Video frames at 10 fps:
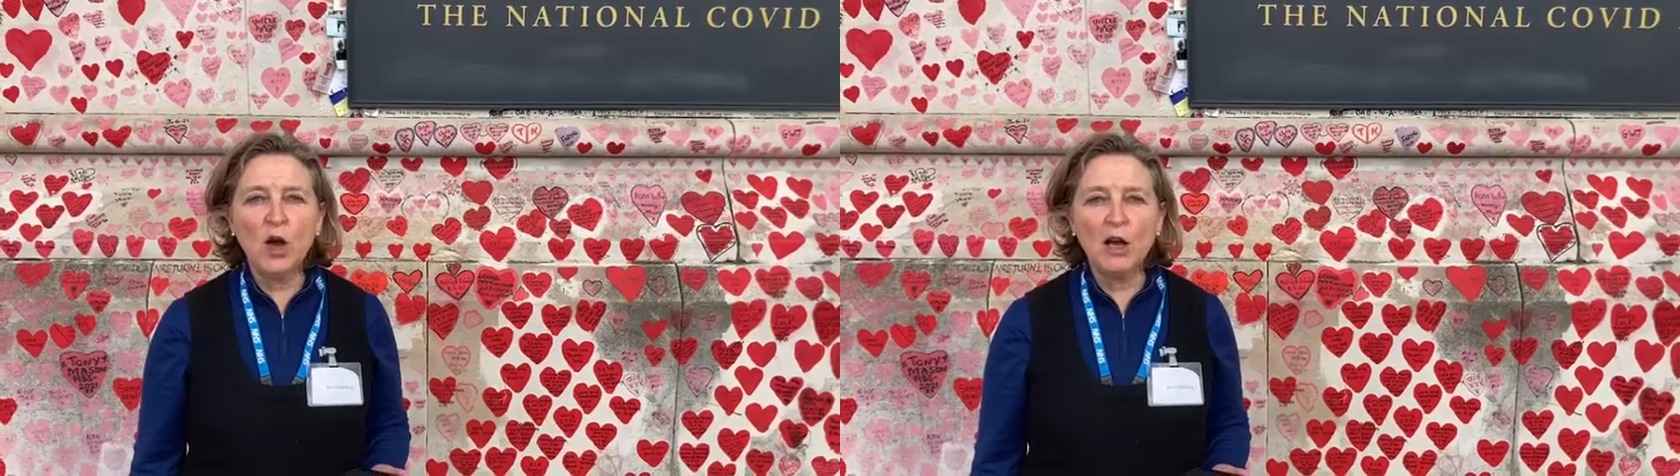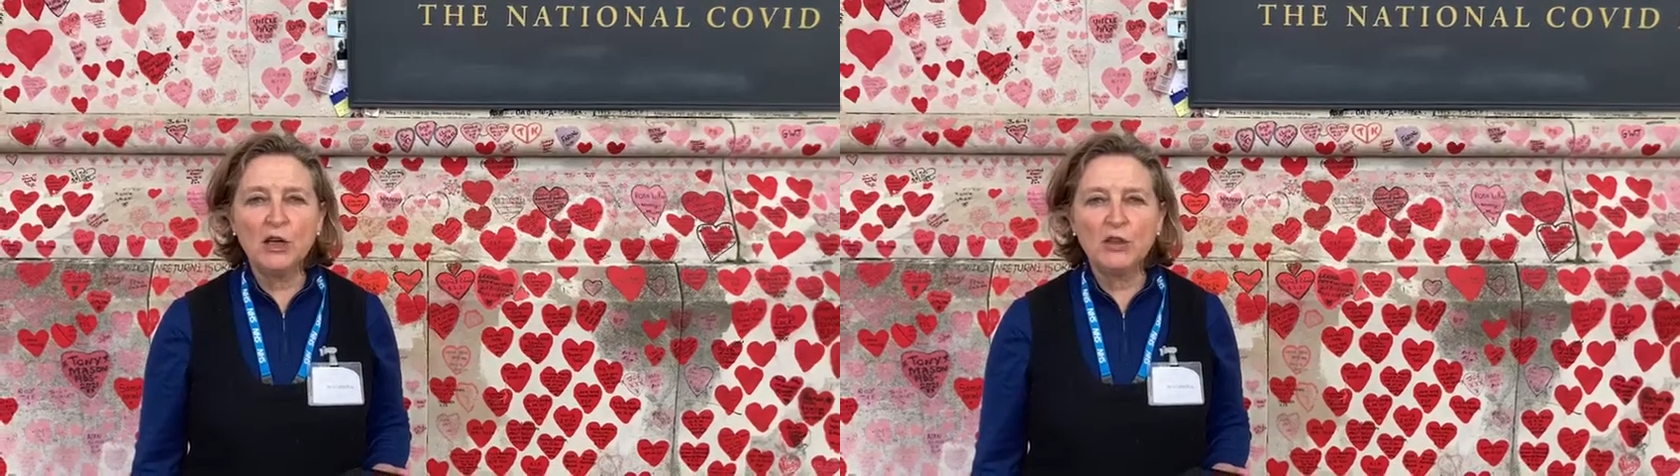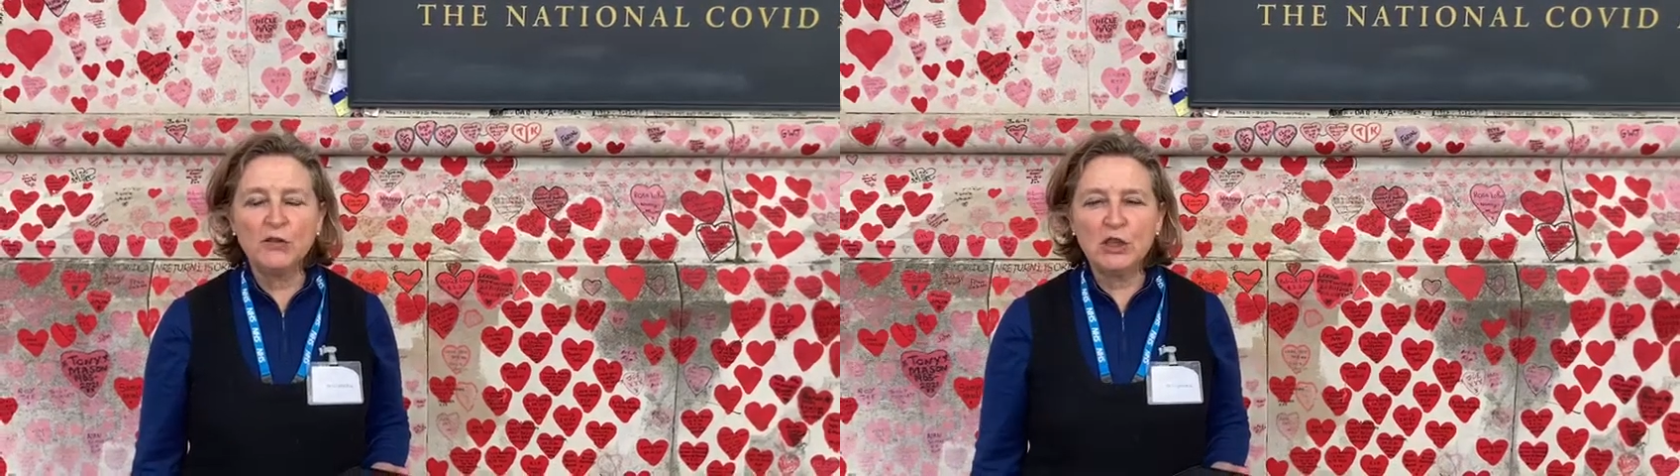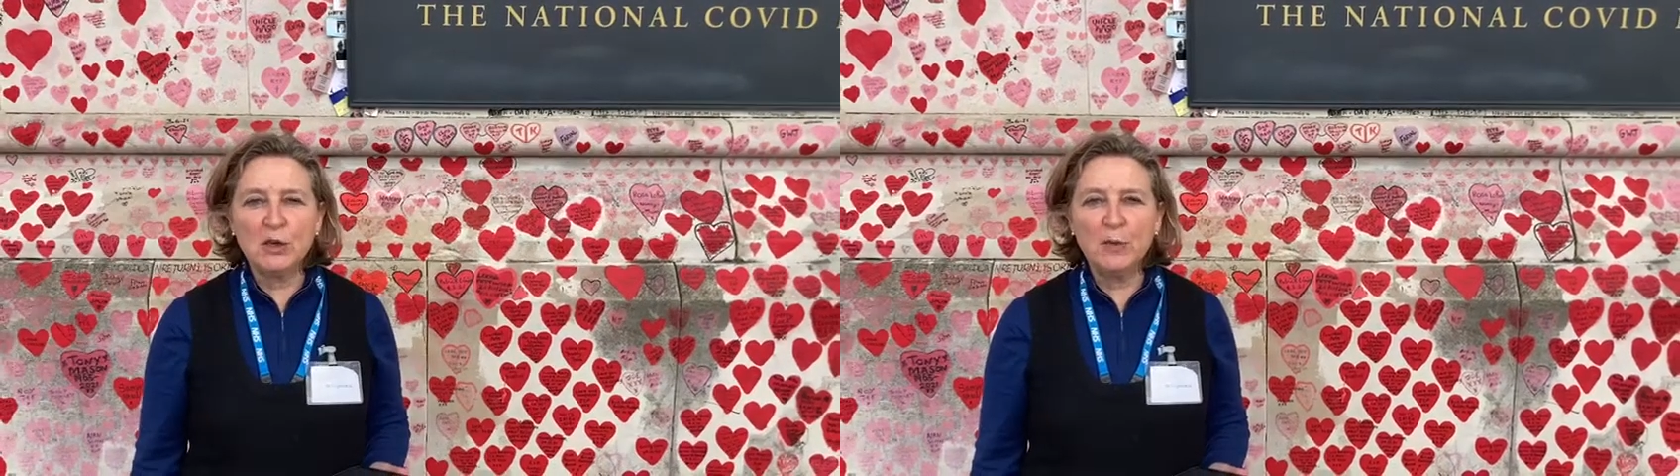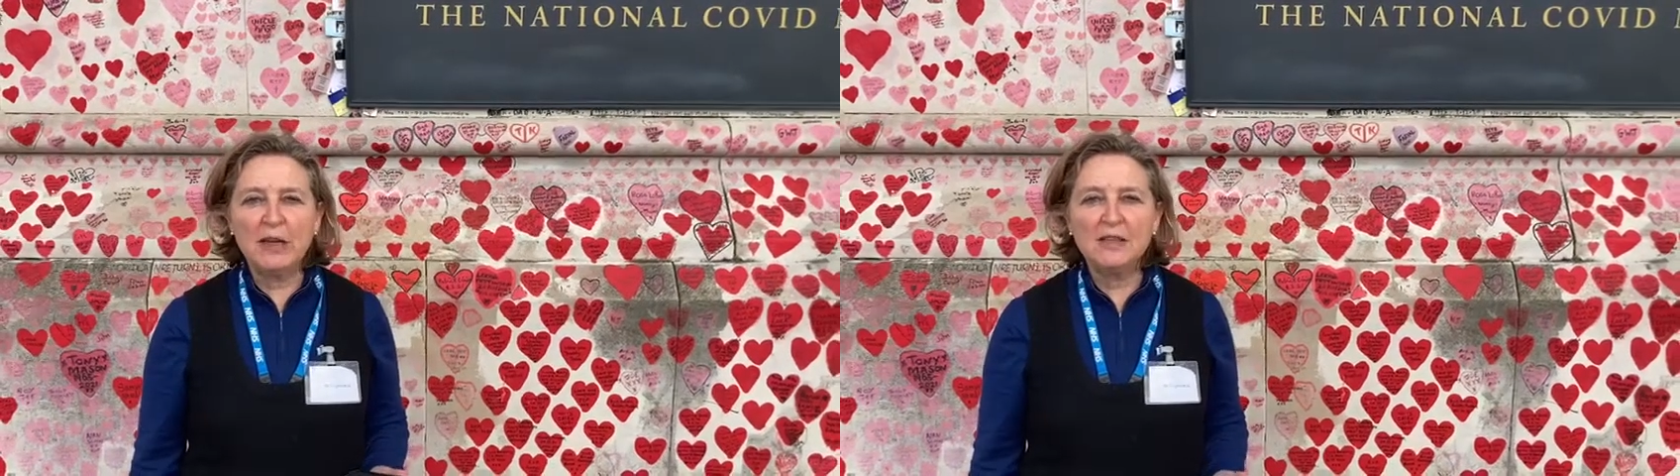College of
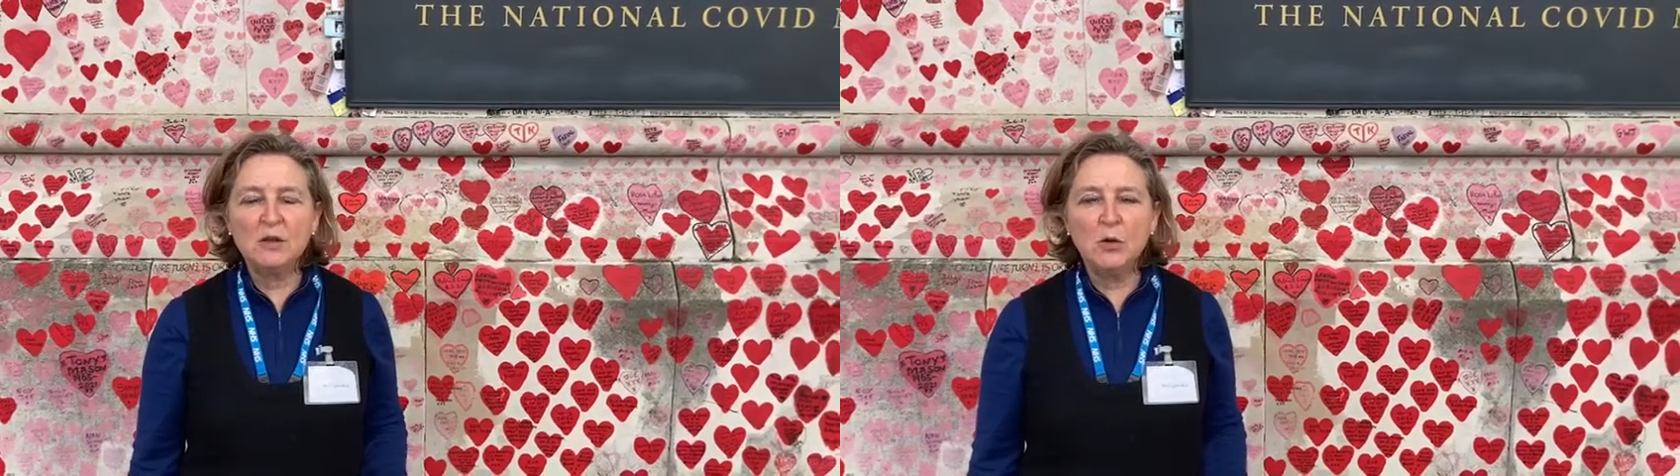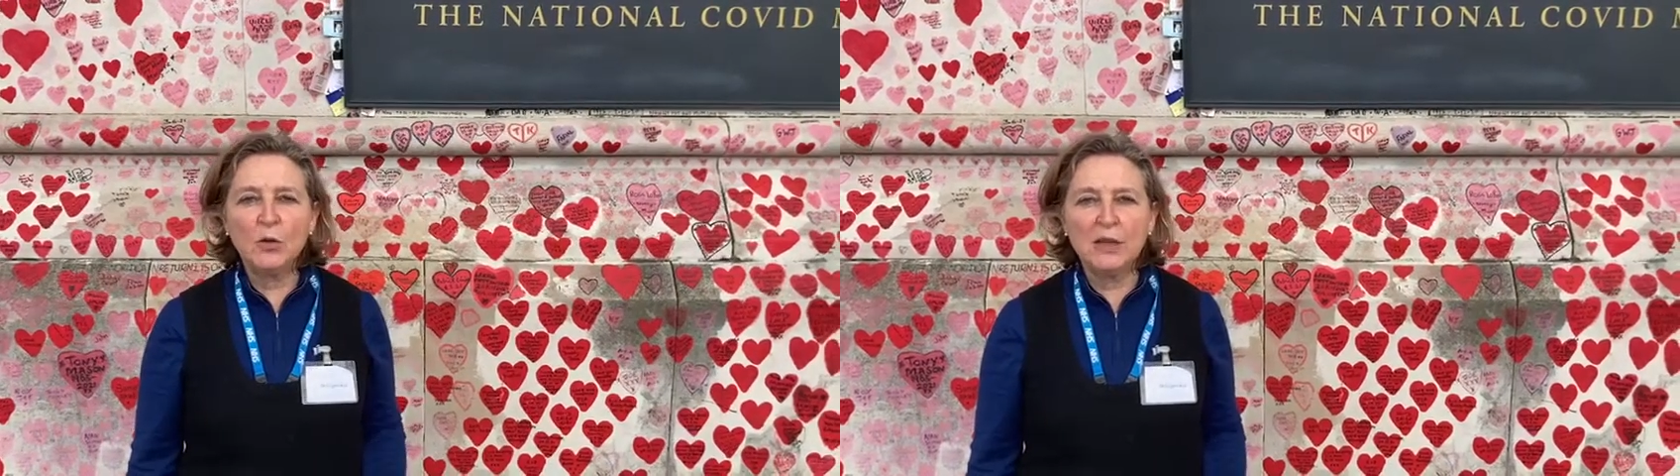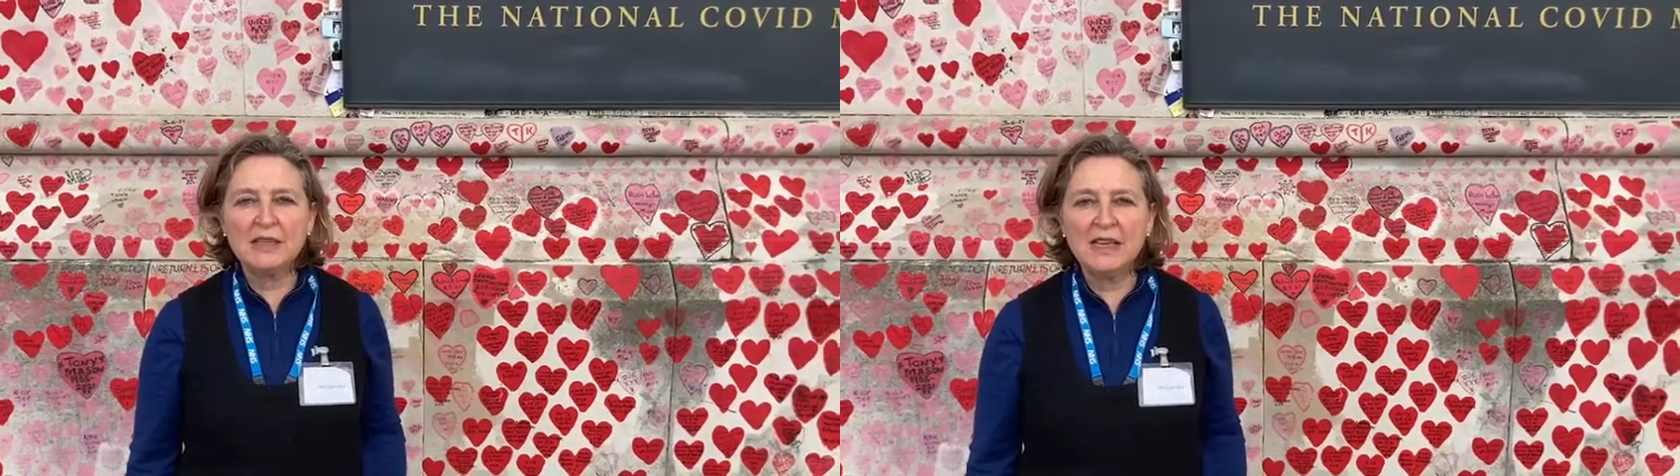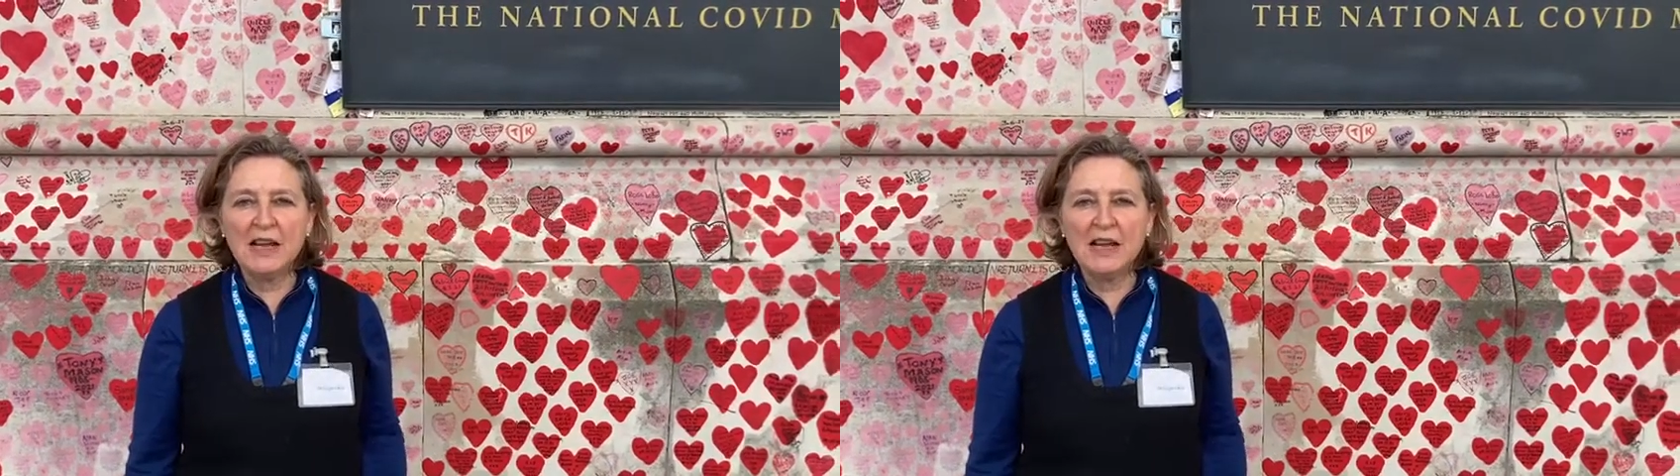GPs Northeast